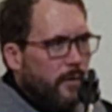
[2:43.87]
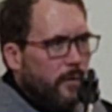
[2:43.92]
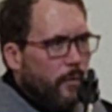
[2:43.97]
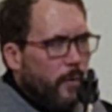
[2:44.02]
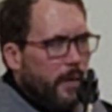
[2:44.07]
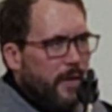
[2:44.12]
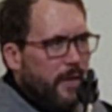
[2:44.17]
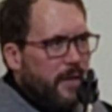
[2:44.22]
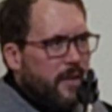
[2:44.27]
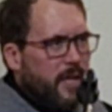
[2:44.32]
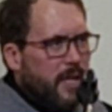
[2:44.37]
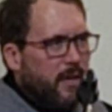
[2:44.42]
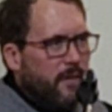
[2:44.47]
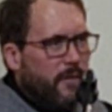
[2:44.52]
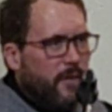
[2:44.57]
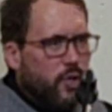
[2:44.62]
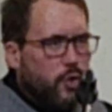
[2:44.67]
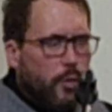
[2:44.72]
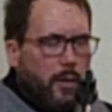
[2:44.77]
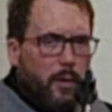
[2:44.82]
when this
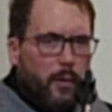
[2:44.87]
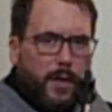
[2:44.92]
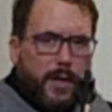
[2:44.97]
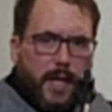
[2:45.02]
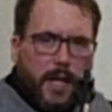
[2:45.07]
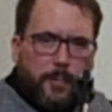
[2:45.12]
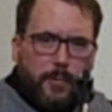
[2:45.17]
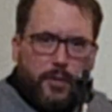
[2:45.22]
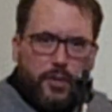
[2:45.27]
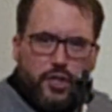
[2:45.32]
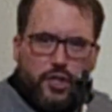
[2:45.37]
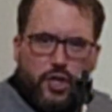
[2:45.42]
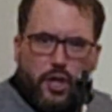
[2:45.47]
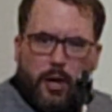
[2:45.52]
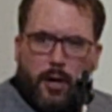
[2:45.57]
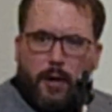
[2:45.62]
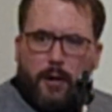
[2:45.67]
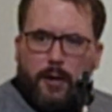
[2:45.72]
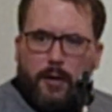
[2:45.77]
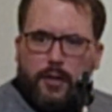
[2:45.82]
individual would come to
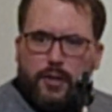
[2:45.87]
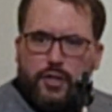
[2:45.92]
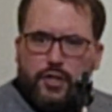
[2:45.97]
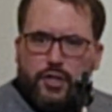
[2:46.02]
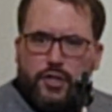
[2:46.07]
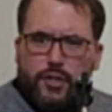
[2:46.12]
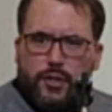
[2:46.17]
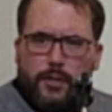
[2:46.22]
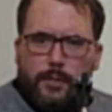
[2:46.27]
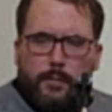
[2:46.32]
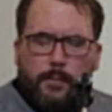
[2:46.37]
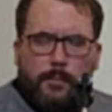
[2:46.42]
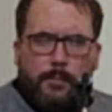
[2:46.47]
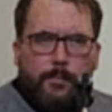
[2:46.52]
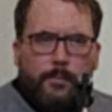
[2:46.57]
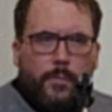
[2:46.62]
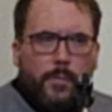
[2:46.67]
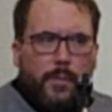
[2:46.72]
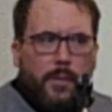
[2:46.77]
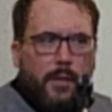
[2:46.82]
church,
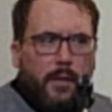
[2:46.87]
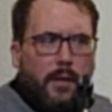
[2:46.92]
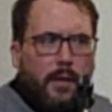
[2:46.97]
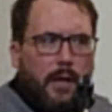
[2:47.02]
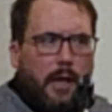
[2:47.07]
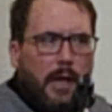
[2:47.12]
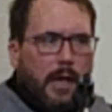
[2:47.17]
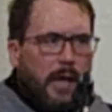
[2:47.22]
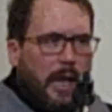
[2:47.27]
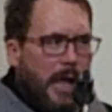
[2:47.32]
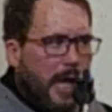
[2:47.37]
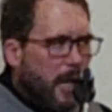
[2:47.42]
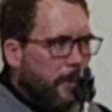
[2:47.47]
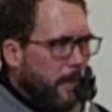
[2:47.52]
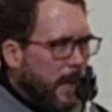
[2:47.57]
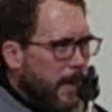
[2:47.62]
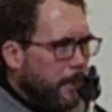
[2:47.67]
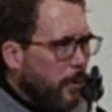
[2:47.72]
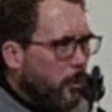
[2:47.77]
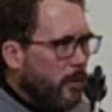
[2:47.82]
a lot
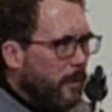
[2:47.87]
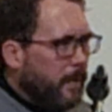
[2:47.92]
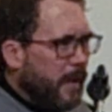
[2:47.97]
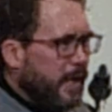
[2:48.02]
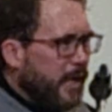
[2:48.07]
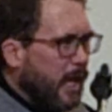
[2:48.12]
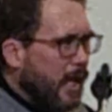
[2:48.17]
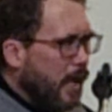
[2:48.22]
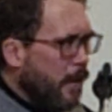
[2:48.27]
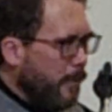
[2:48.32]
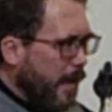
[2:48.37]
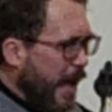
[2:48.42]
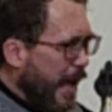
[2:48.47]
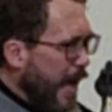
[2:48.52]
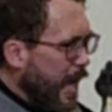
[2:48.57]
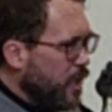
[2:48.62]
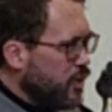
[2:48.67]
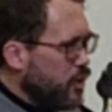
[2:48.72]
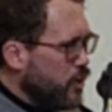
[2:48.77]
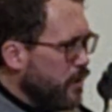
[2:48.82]
of people would become
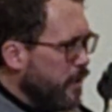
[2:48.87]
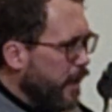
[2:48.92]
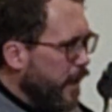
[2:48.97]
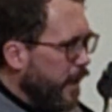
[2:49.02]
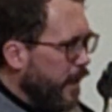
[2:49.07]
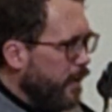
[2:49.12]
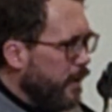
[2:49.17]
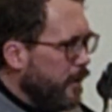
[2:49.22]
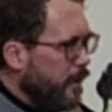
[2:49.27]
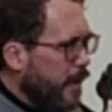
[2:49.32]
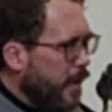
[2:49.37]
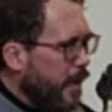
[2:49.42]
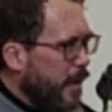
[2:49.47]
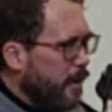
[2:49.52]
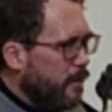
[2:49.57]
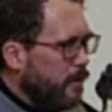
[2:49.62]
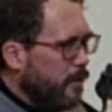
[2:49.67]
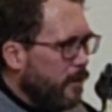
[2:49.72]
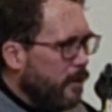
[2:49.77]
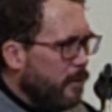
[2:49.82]
agitated
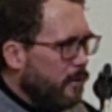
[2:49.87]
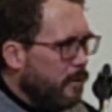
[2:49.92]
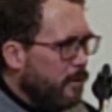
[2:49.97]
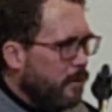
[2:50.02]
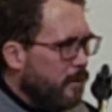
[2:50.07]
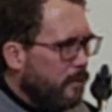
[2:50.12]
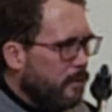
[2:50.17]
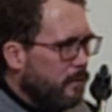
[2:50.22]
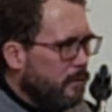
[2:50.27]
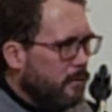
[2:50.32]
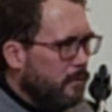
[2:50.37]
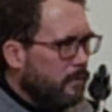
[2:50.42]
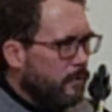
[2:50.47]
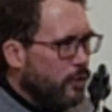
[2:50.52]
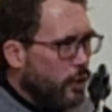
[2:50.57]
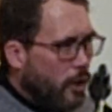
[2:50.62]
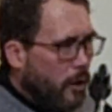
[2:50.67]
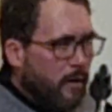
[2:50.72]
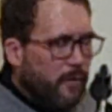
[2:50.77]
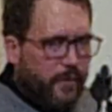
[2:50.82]
and
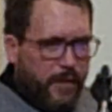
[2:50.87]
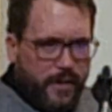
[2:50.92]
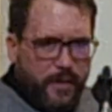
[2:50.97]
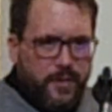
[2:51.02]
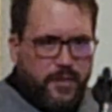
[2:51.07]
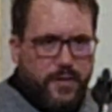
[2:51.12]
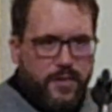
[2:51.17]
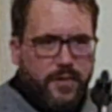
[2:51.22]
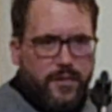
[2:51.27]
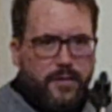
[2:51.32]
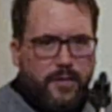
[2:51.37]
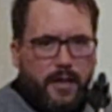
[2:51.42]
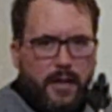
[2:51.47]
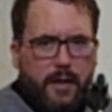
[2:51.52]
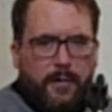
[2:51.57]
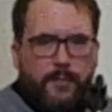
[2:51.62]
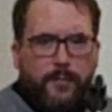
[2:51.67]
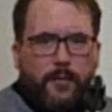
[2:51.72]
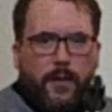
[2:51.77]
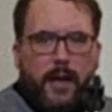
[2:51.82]
nervous
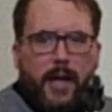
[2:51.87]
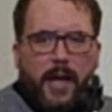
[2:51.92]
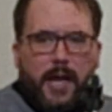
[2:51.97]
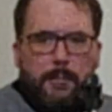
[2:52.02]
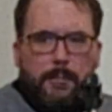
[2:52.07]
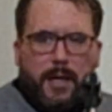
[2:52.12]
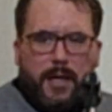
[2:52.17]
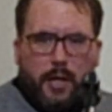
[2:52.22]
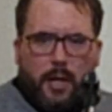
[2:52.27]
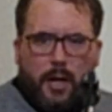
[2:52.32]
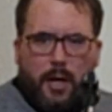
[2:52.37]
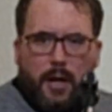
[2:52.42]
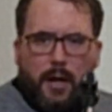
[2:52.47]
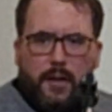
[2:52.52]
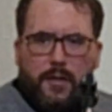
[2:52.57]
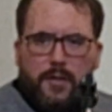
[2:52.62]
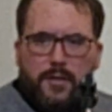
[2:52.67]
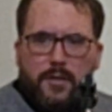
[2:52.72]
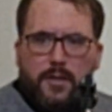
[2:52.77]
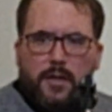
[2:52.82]
and afraid
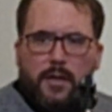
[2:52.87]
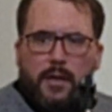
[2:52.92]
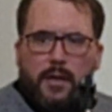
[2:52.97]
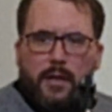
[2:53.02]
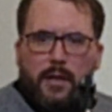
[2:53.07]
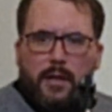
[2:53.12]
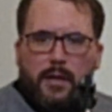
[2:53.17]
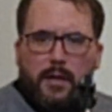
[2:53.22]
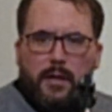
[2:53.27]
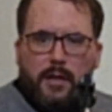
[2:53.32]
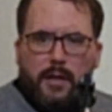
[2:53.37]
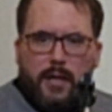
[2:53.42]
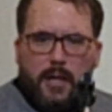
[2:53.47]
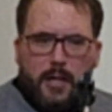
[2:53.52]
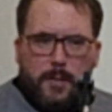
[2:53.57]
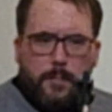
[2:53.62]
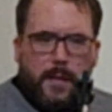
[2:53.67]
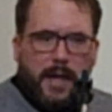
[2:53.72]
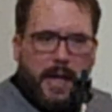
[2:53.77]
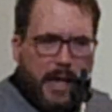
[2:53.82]
because
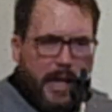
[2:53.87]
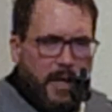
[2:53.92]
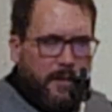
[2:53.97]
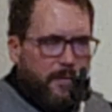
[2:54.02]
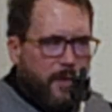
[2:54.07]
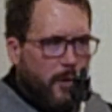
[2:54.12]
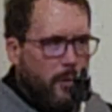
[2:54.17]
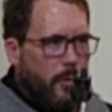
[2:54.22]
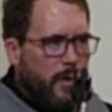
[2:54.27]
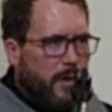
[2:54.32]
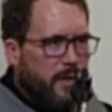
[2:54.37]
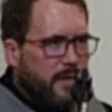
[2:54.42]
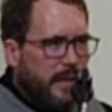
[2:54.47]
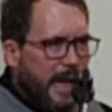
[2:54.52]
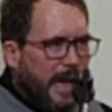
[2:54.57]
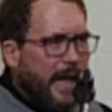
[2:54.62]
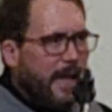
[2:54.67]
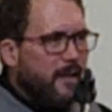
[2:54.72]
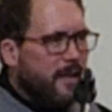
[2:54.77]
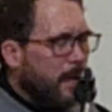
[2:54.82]
his behavior was
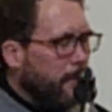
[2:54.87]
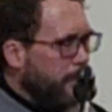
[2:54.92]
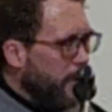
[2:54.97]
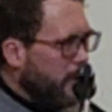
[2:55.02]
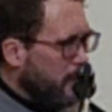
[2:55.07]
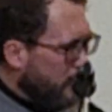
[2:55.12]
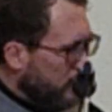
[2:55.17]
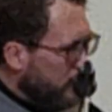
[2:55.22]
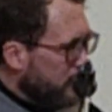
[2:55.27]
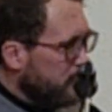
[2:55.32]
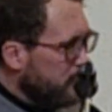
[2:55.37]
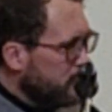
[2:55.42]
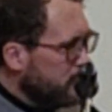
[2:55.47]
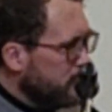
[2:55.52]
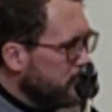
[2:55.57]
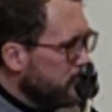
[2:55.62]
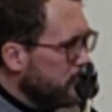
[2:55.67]
atypical.